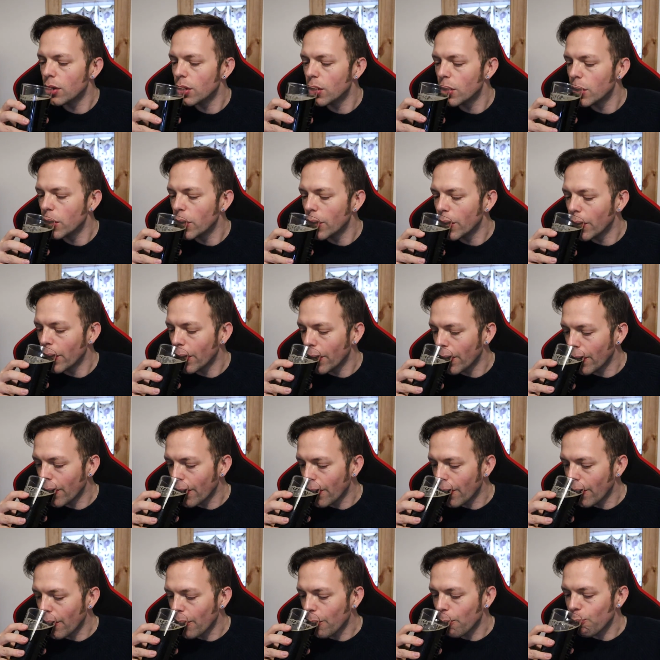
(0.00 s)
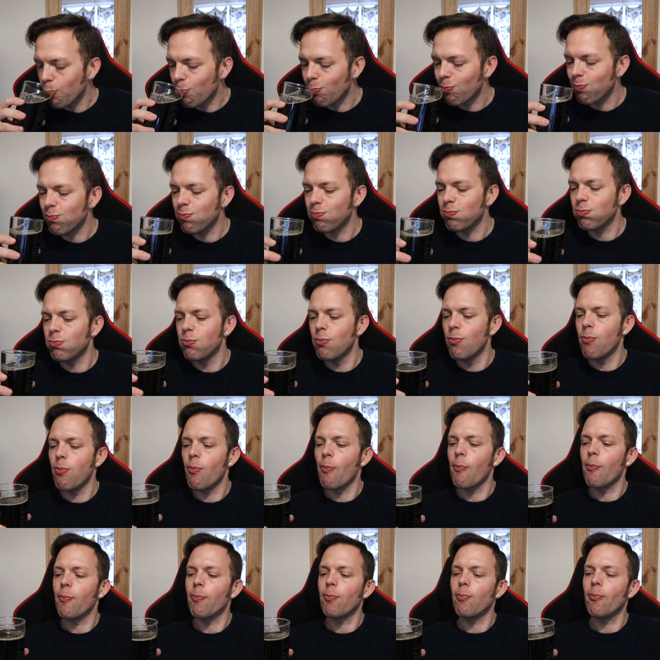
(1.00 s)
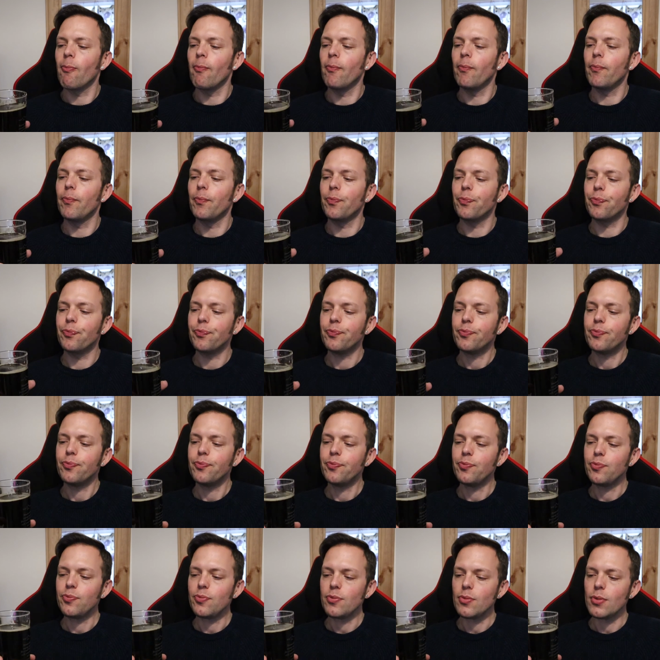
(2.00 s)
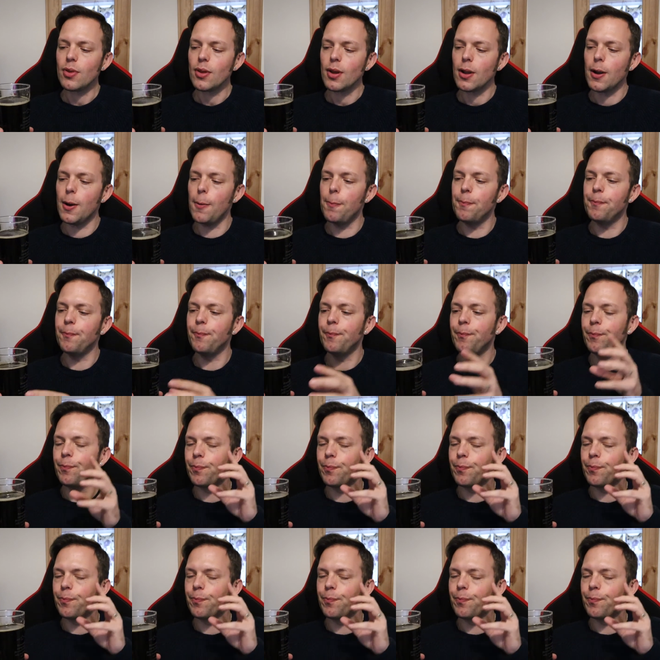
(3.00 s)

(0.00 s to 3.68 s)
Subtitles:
No one is speaking in this clip.